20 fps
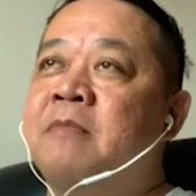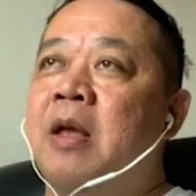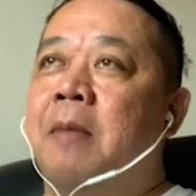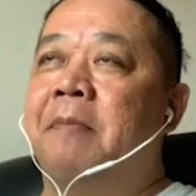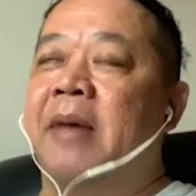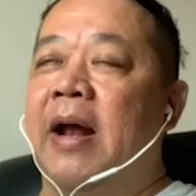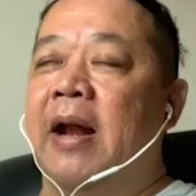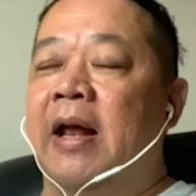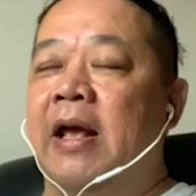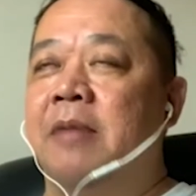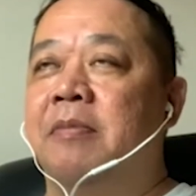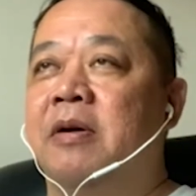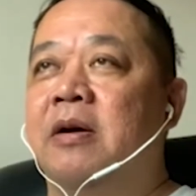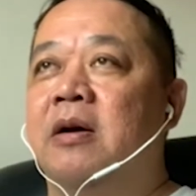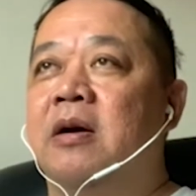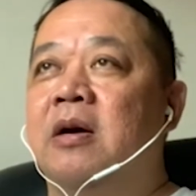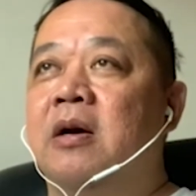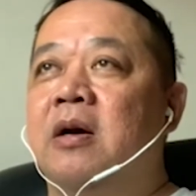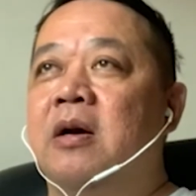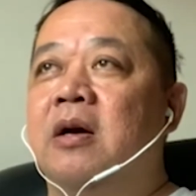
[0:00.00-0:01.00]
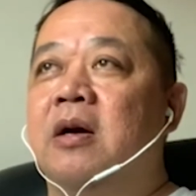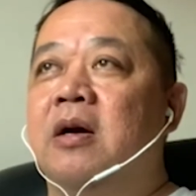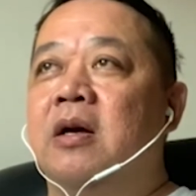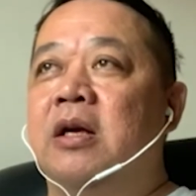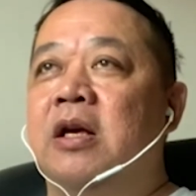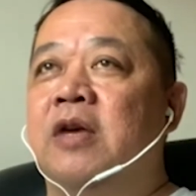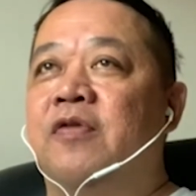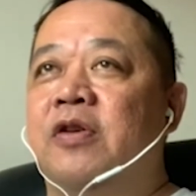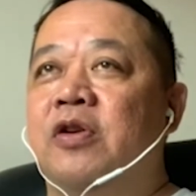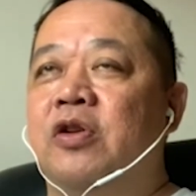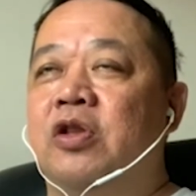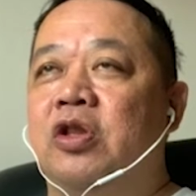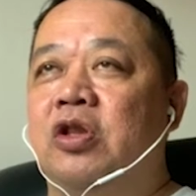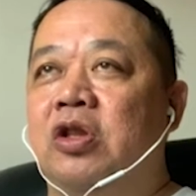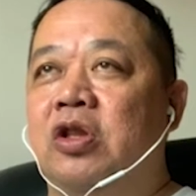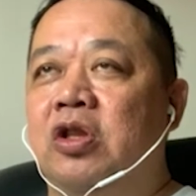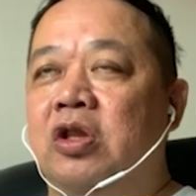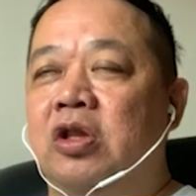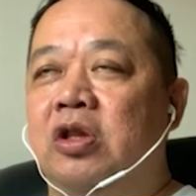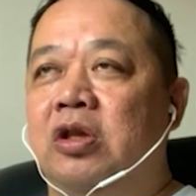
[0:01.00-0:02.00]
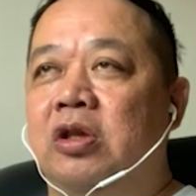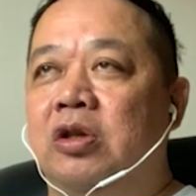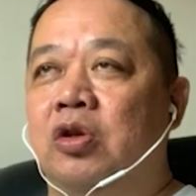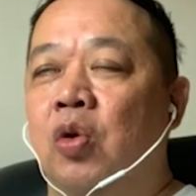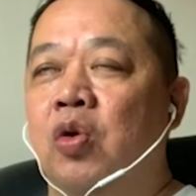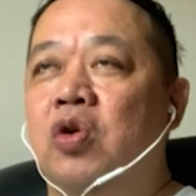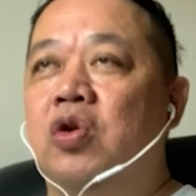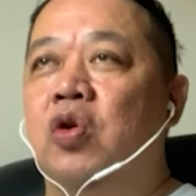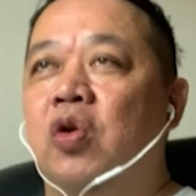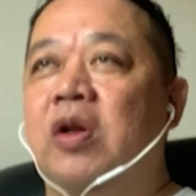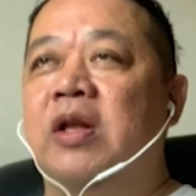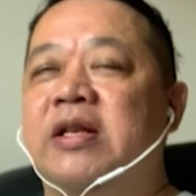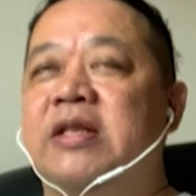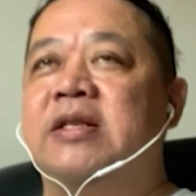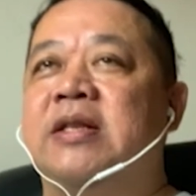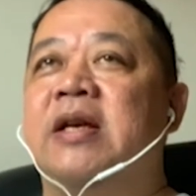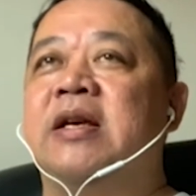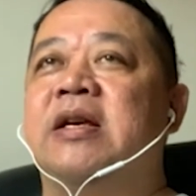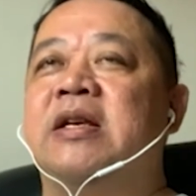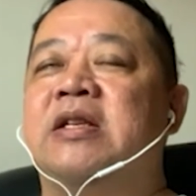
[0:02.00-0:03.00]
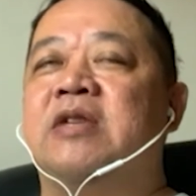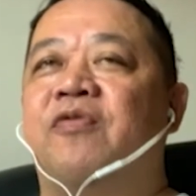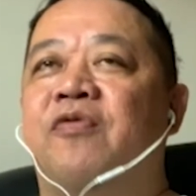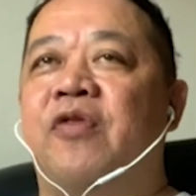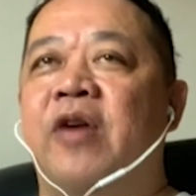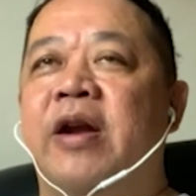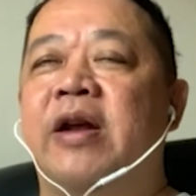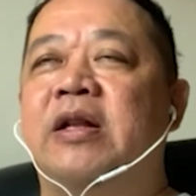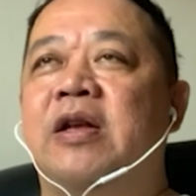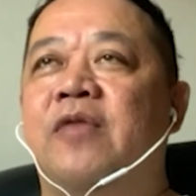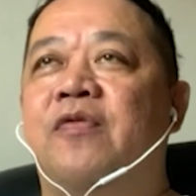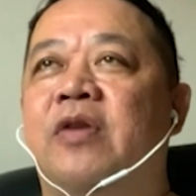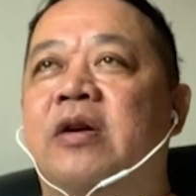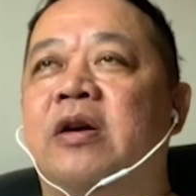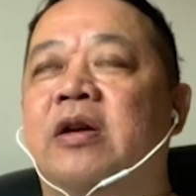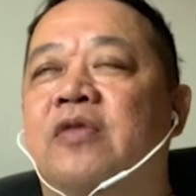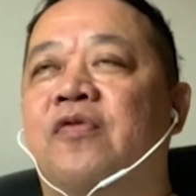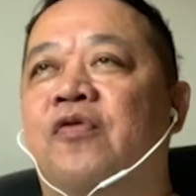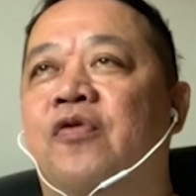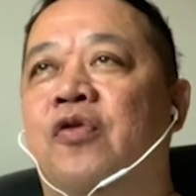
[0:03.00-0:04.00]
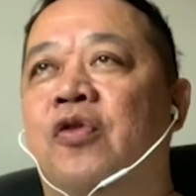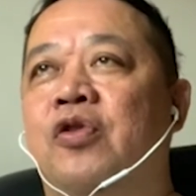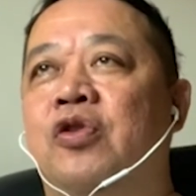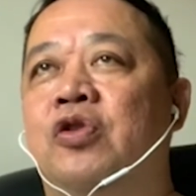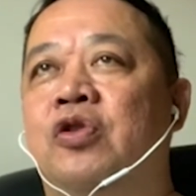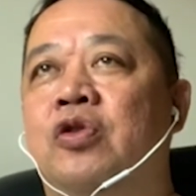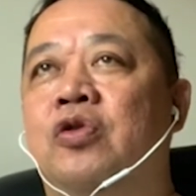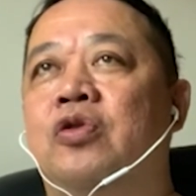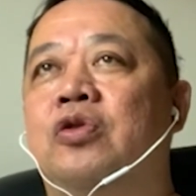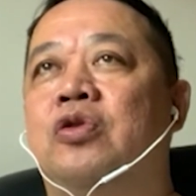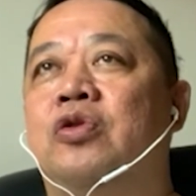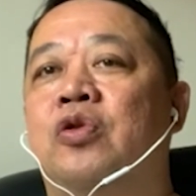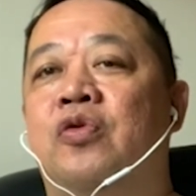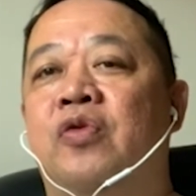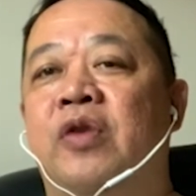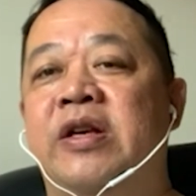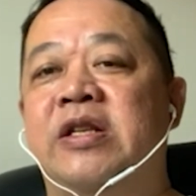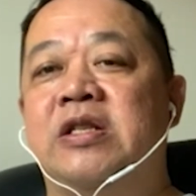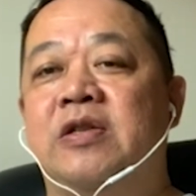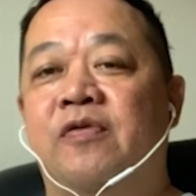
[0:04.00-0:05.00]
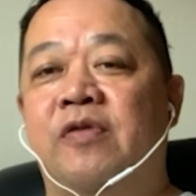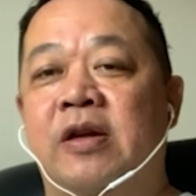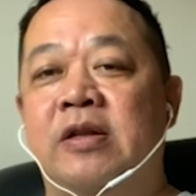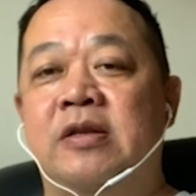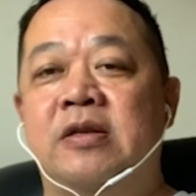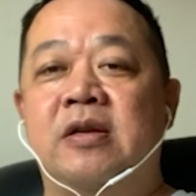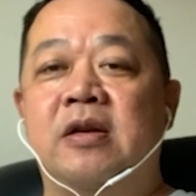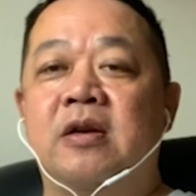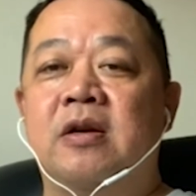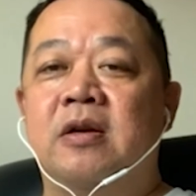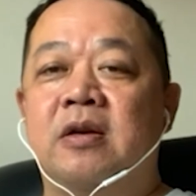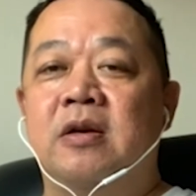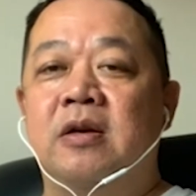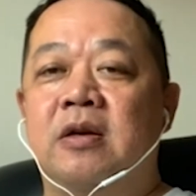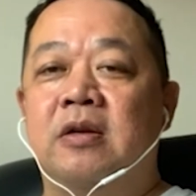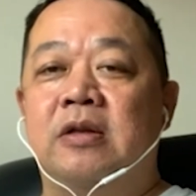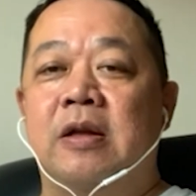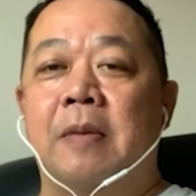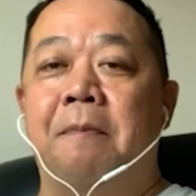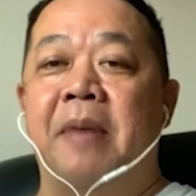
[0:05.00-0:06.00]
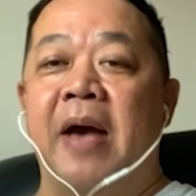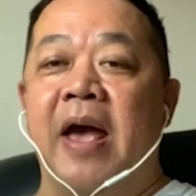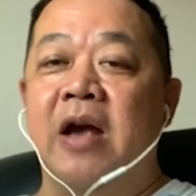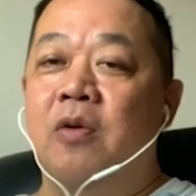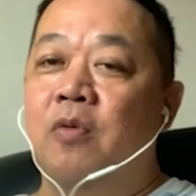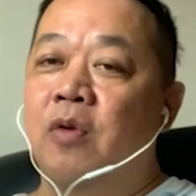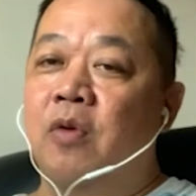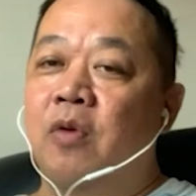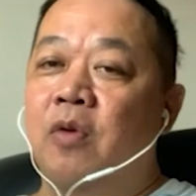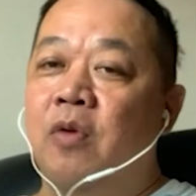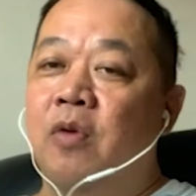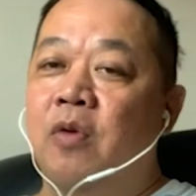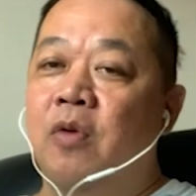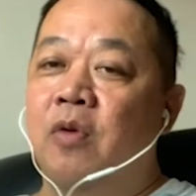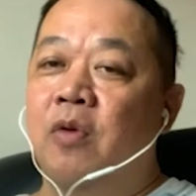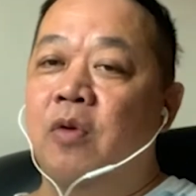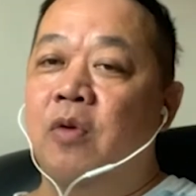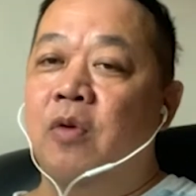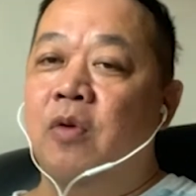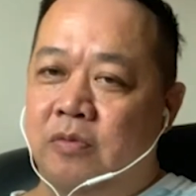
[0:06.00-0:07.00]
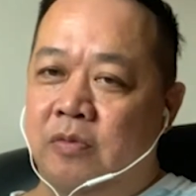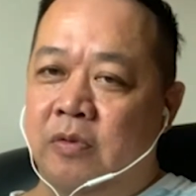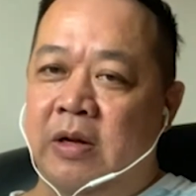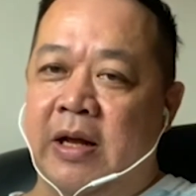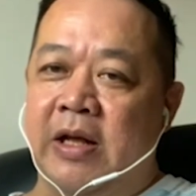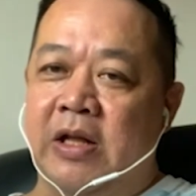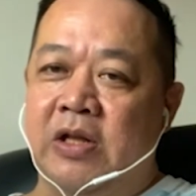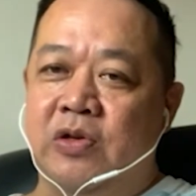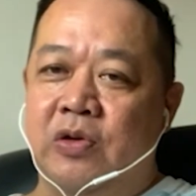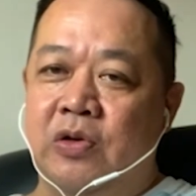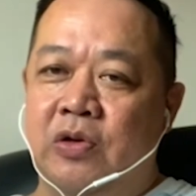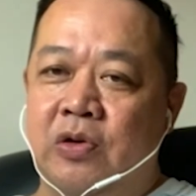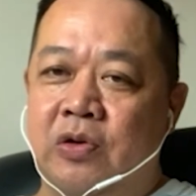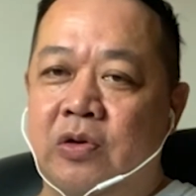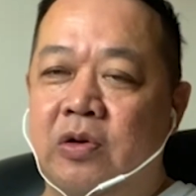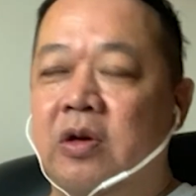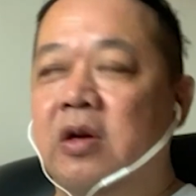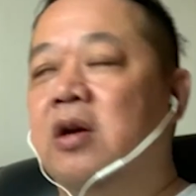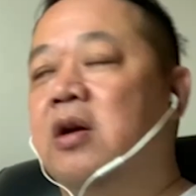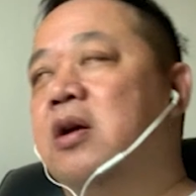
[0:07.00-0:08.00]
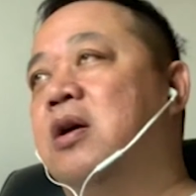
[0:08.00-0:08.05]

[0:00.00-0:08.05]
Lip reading: big label, if you don't go listing, it's very difficult for you to raise funds. The bank will lend to you.